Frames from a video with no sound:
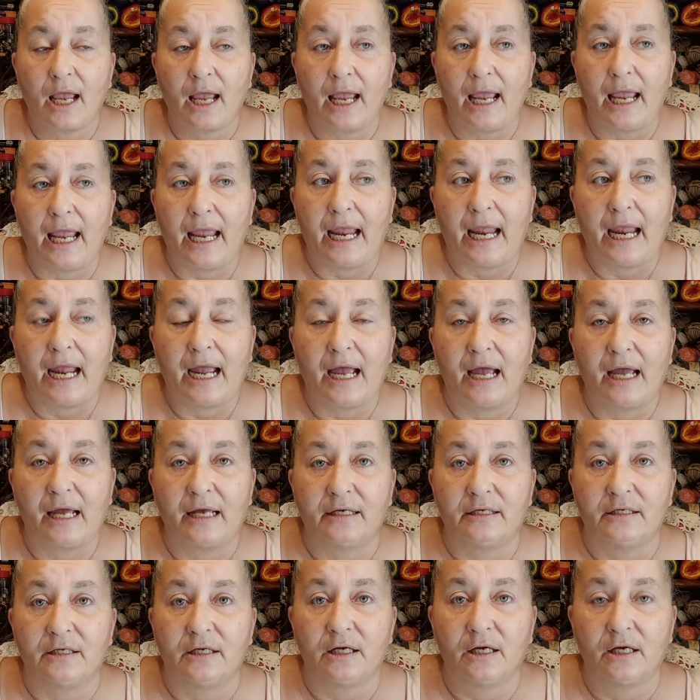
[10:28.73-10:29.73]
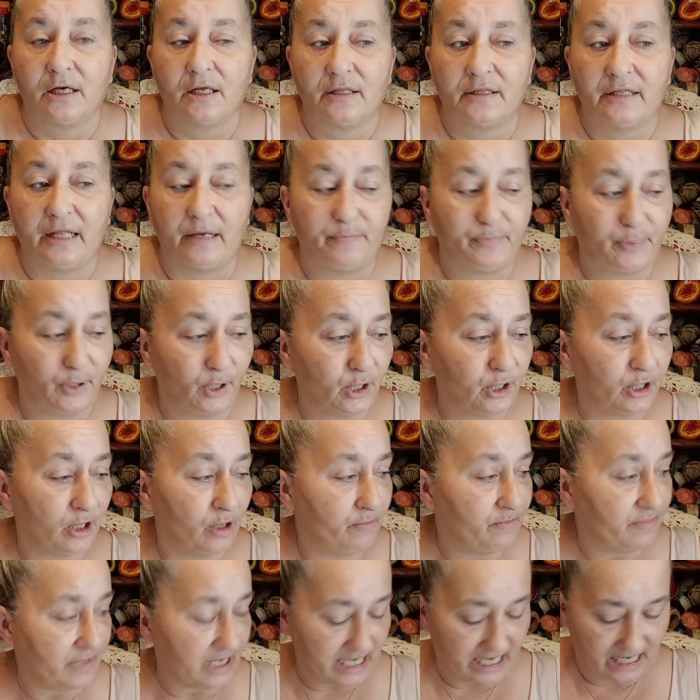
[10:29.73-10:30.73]
And they put
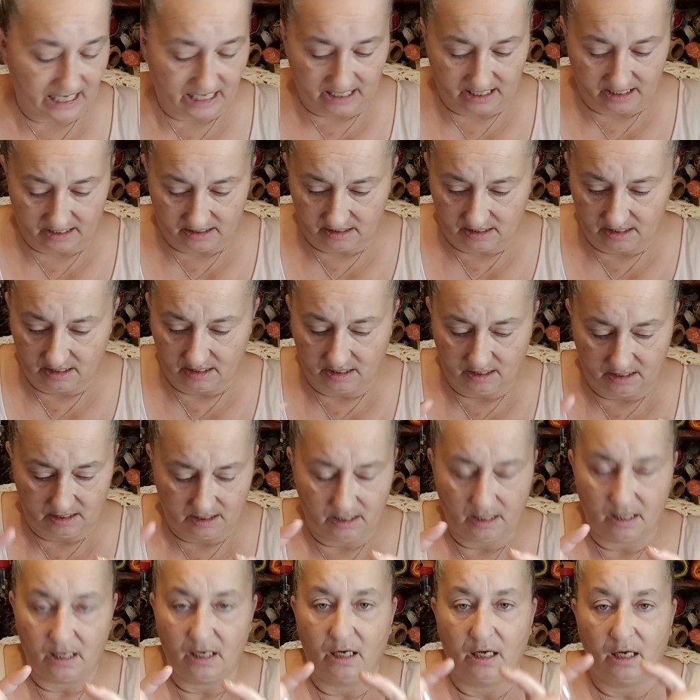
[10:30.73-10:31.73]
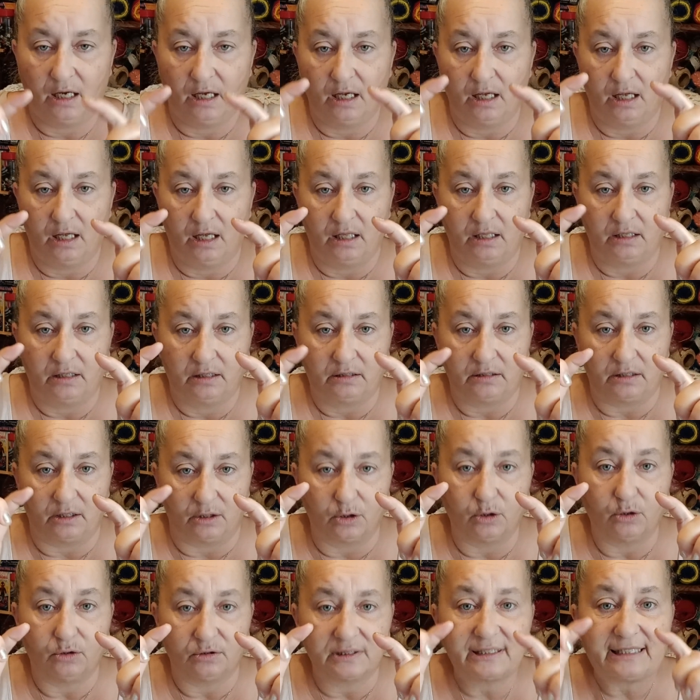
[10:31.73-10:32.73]
them in the
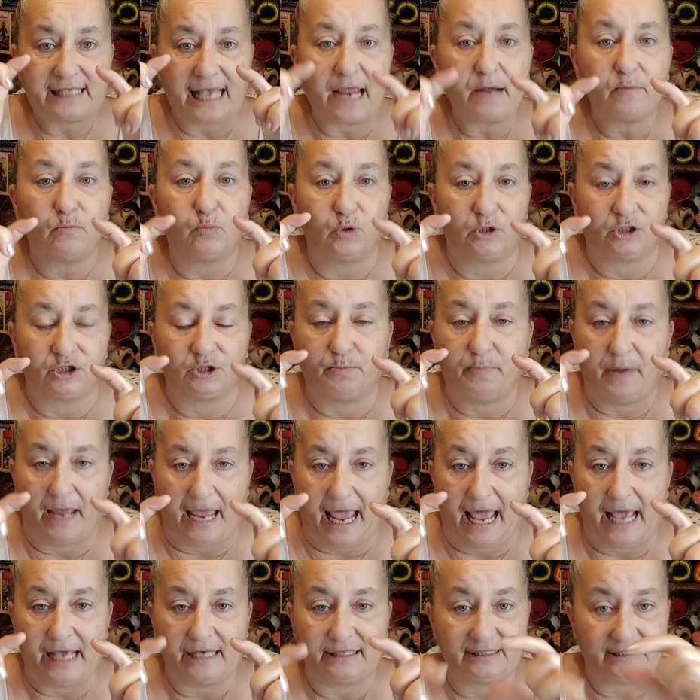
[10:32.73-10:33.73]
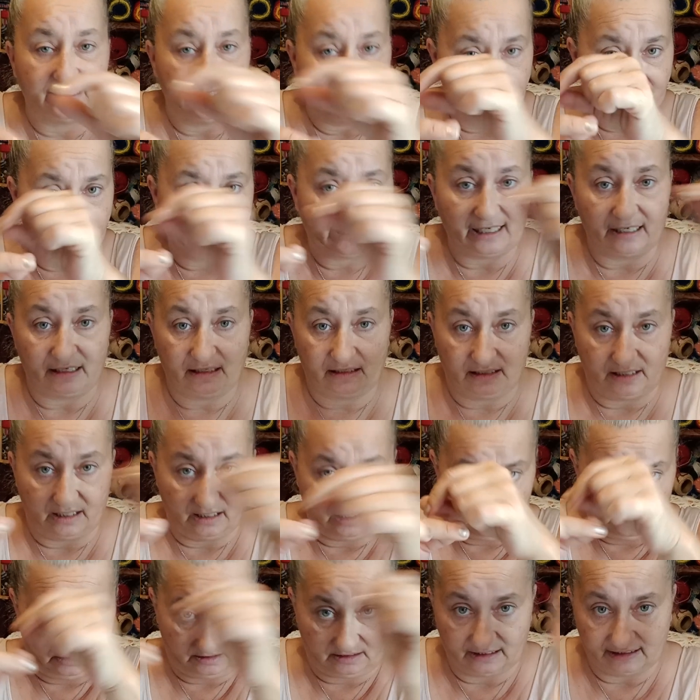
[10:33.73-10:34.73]
little sandwich bags, the
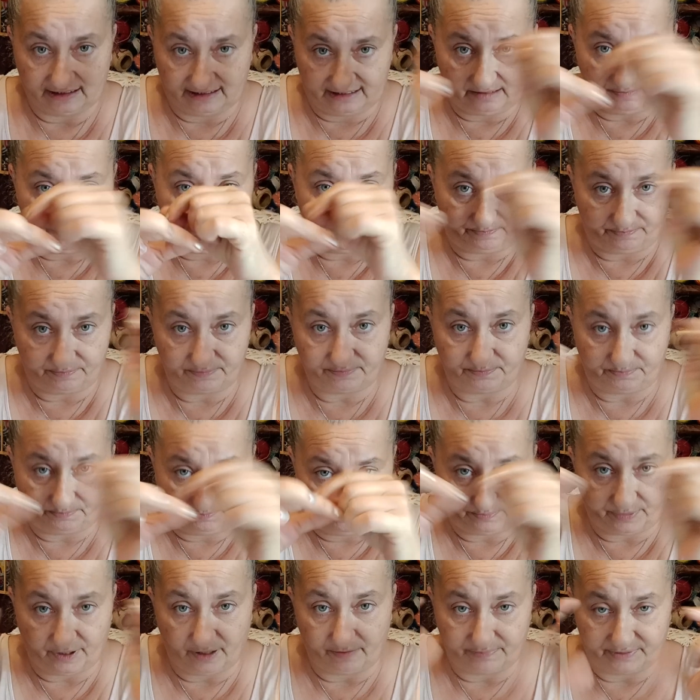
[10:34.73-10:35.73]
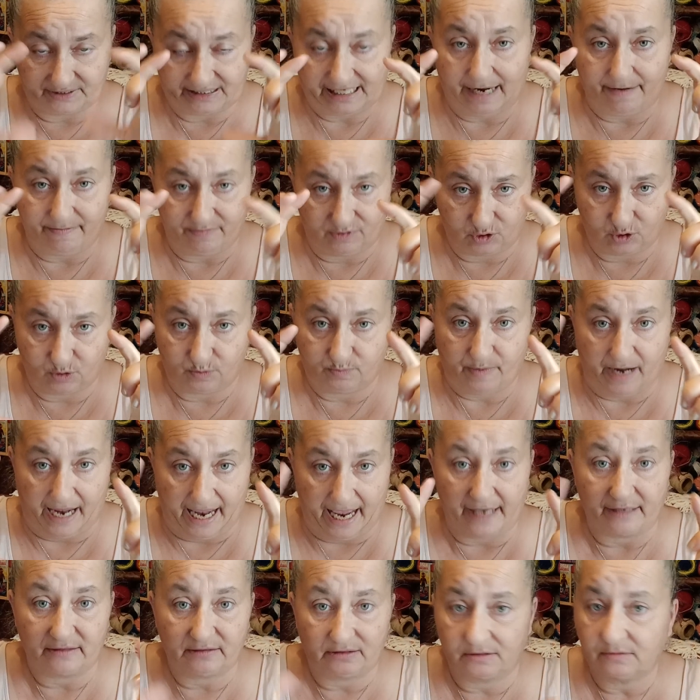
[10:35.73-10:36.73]
zip up sandwich
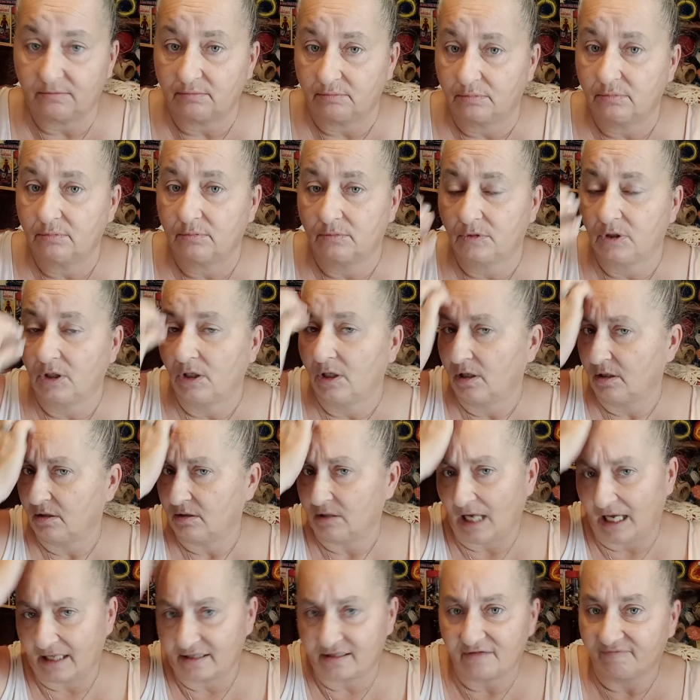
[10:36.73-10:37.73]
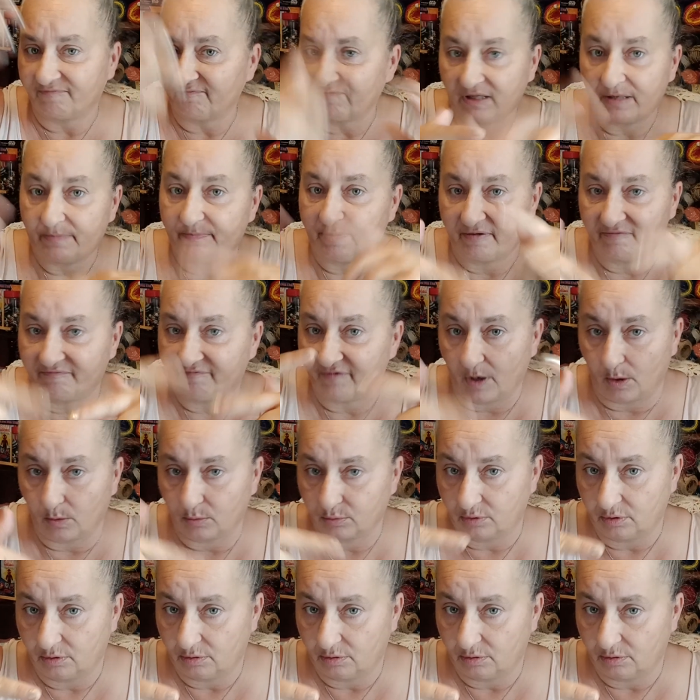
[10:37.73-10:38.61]
bags, not the flip and fold.